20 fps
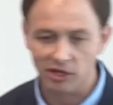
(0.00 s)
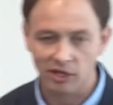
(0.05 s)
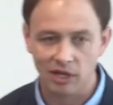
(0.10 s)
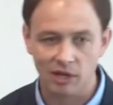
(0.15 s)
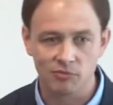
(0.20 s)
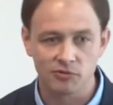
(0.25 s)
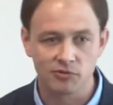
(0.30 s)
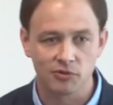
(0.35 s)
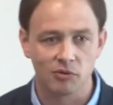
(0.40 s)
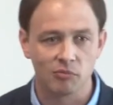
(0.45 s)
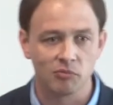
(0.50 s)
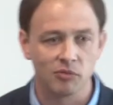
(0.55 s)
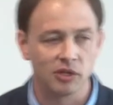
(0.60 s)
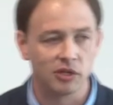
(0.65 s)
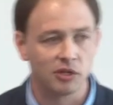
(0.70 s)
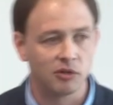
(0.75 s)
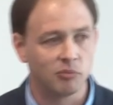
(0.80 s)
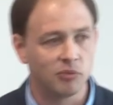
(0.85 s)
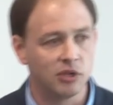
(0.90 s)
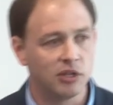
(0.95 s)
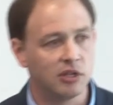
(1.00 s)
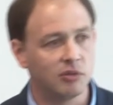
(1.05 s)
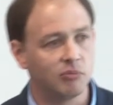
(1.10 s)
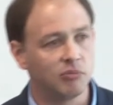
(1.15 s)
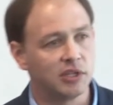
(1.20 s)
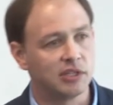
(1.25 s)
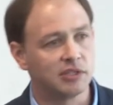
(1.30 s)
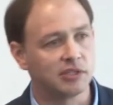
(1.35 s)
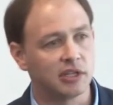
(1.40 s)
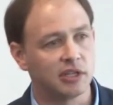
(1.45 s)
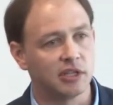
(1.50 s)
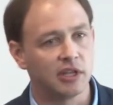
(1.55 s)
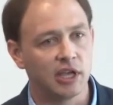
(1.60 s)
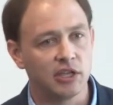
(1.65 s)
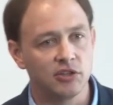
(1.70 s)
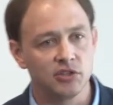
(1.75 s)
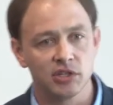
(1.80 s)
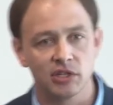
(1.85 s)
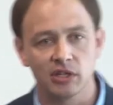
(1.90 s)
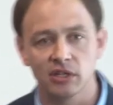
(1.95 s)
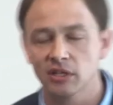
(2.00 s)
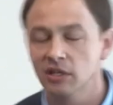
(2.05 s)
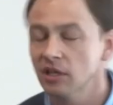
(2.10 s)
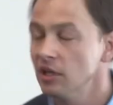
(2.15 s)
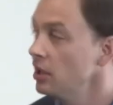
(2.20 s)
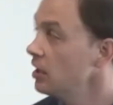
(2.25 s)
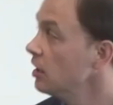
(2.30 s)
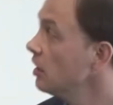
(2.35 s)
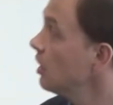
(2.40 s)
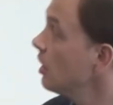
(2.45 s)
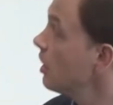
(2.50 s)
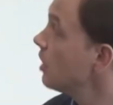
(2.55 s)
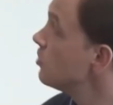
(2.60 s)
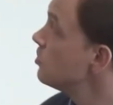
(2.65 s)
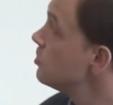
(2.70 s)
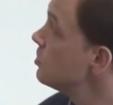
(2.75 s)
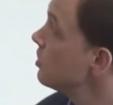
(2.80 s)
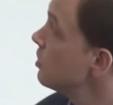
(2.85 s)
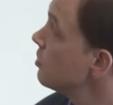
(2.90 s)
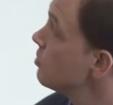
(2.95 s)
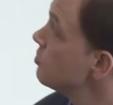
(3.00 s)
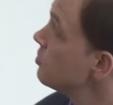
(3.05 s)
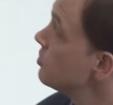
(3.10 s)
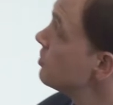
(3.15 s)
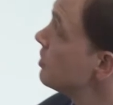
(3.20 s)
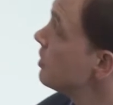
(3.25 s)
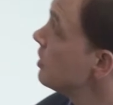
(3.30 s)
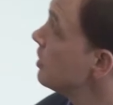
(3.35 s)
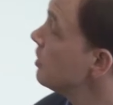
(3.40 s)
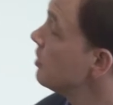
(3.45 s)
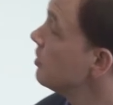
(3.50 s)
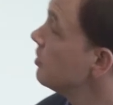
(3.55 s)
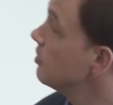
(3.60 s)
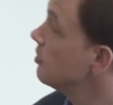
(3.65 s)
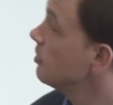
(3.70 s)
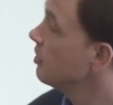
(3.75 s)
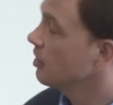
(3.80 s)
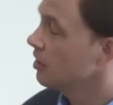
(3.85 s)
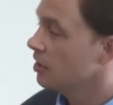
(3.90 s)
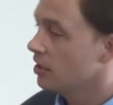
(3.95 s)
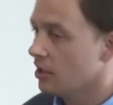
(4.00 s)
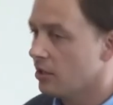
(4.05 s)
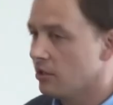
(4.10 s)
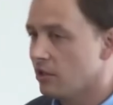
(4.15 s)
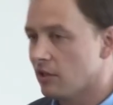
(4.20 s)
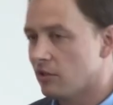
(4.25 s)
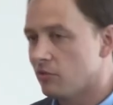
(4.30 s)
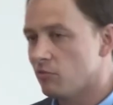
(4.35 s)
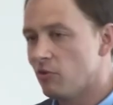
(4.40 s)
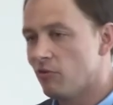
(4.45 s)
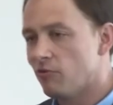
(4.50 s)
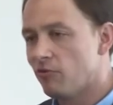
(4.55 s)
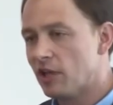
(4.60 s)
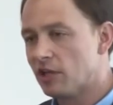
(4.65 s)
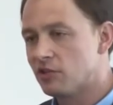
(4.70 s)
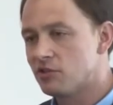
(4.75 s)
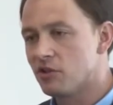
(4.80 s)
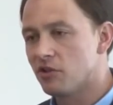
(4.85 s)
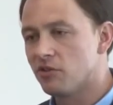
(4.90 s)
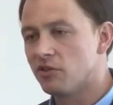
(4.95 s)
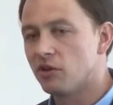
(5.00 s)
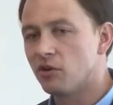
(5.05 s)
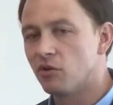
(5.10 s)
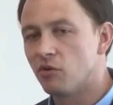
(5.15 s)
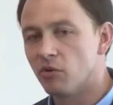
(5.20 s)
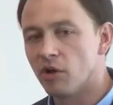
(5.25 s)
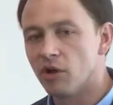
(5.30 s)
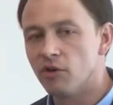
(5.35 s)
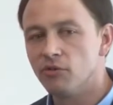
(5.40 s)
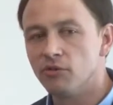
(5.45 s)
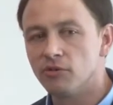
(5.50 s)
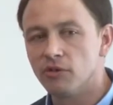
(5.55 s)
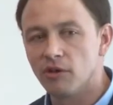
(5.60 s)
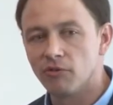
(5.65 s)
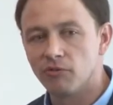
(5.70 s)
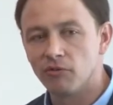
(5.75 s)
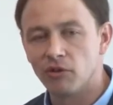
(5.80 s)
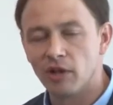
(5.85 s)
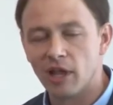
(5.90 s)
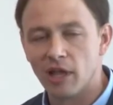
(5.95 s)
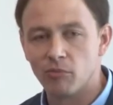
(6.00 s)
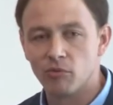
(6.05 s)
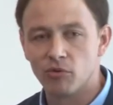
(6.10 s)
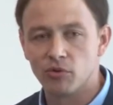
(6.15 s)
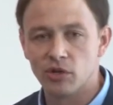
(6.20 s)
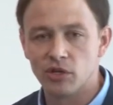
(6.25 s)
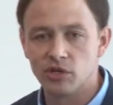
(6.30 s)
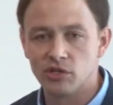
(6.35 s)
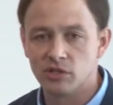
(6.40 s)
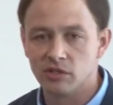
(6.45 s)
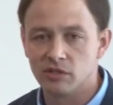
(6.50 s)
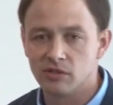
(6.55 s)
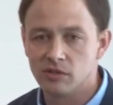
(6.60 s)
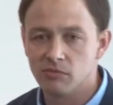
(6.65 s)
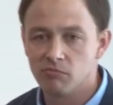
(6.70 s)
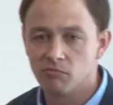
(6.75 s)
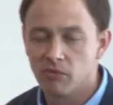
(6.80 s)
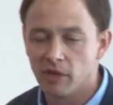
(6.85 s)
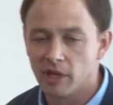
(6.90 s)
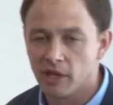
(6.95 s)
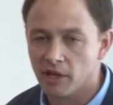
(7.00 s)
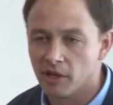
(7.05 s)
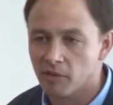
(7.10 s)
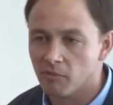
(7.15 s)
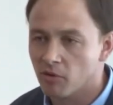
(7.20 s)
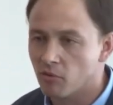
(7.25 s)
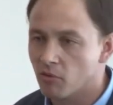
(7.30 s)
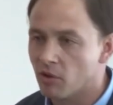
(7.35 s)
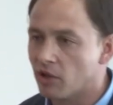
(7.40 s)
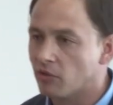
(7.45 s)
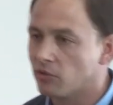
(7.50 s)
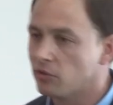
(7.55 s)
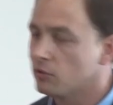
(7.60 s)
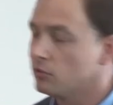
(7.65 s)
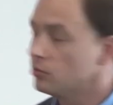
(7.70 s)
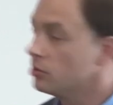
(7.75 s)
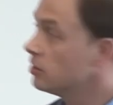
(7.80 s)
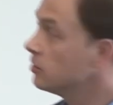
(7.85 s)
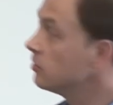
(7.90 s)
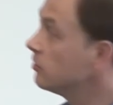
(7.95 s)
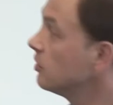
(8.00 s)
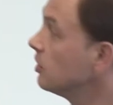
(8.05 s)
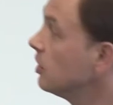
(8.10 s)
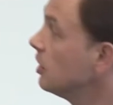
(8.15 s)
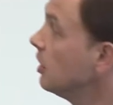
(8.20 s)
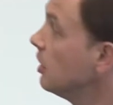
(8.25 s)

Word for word: It comes from an opinion piece in Nature and shows the, it, it reflects on the growth of collaboration um, around the world.